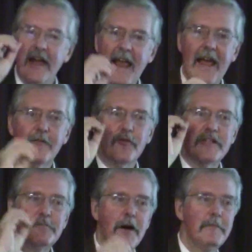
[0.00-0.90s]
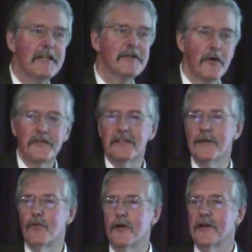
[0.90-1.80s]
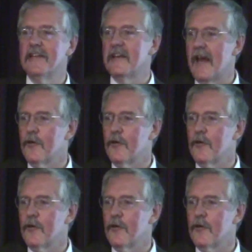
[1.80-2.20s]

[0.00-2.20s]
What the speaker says: an average public service librarian an